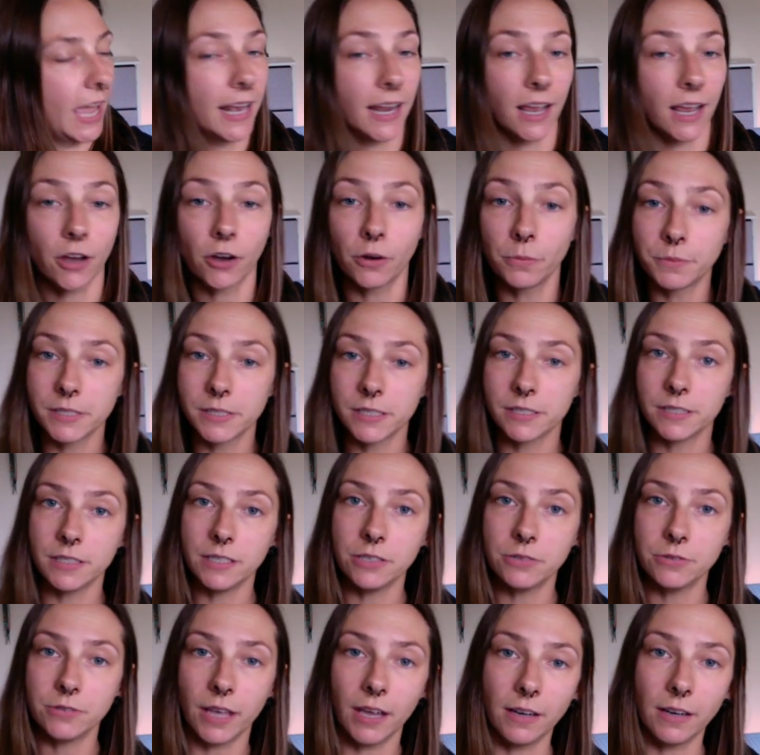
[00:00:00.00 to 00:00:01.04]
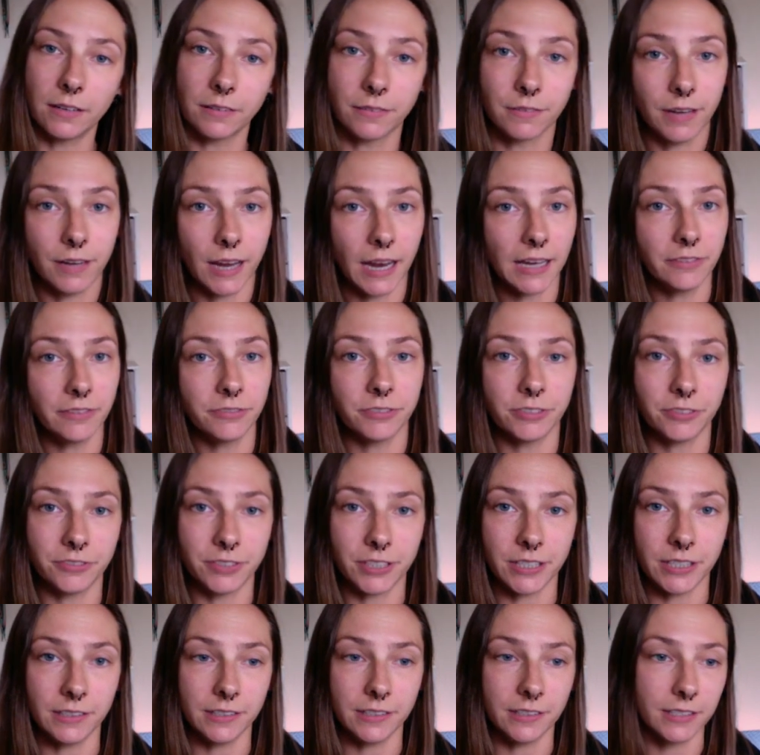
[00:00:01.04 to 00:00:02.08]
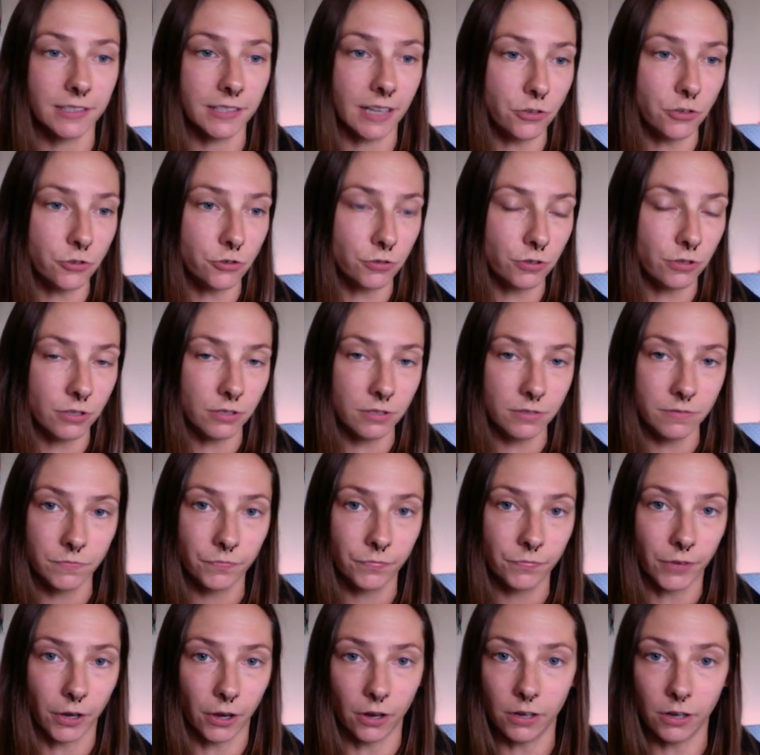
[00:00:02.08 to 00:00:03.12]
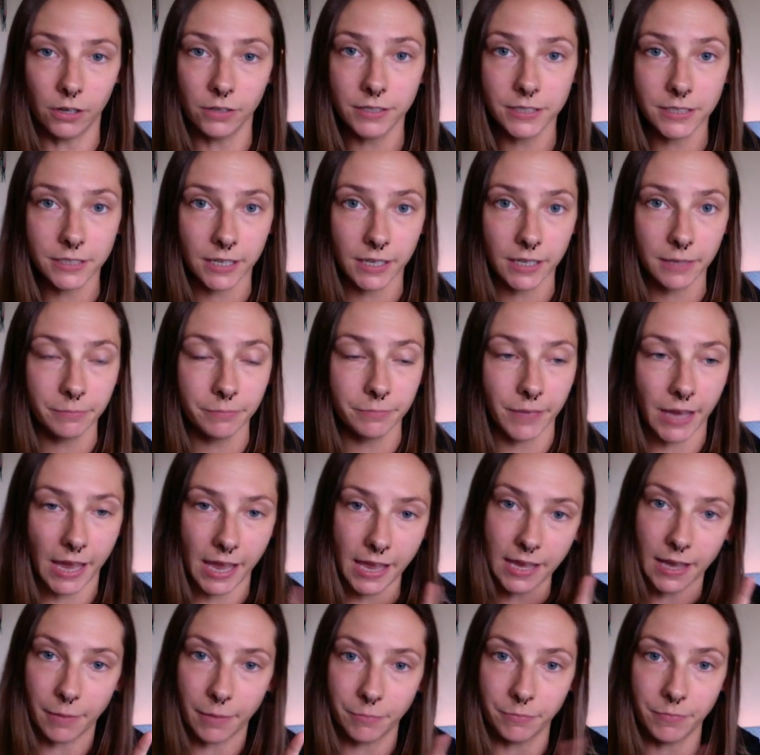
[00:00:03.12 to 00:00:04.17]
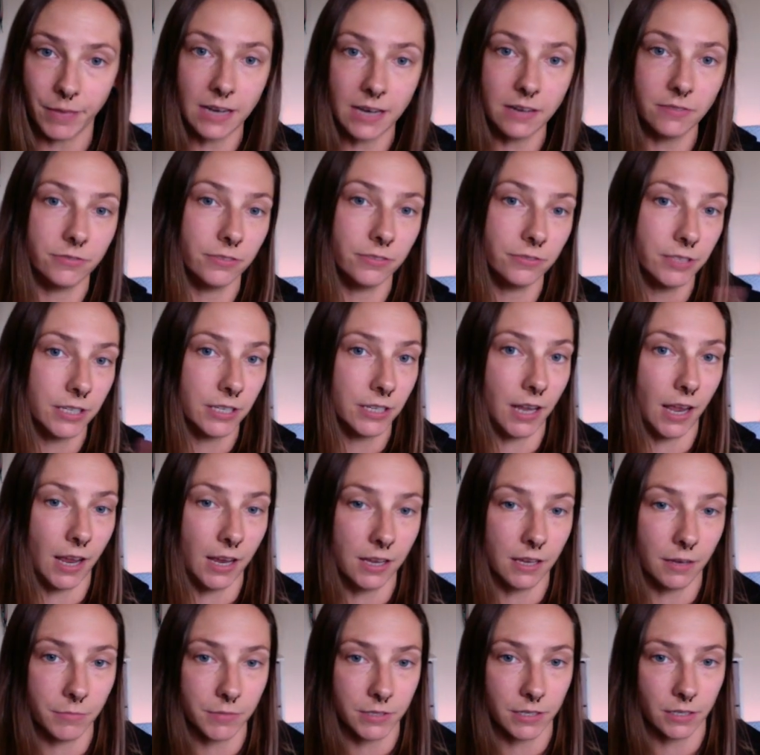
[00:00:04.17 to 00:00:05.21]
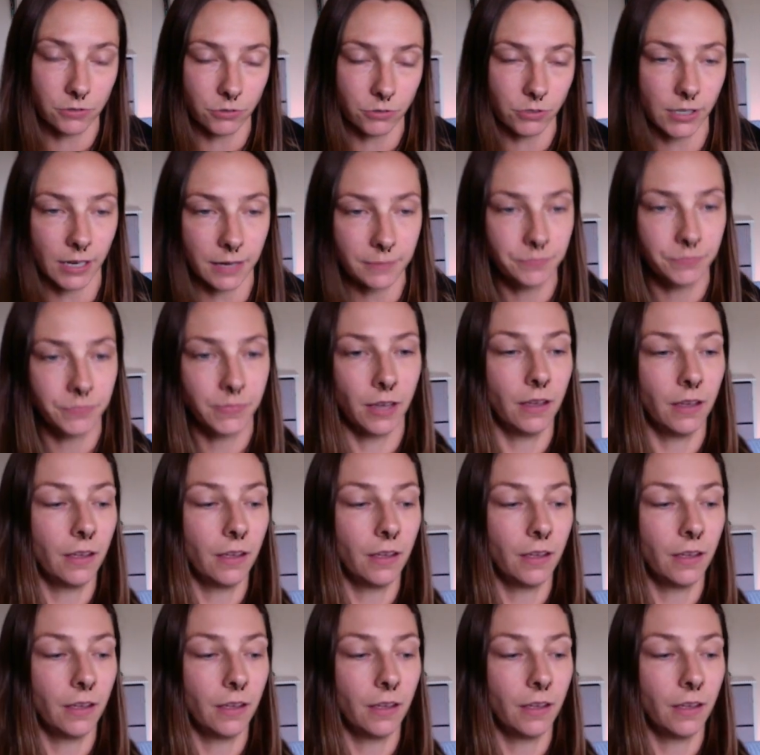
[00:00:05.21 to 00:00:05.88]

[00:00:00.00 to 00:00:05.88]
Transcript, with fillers: I hope to see you then. eight fifteen Central, all the time, A M, eight fifteen A M Central Time.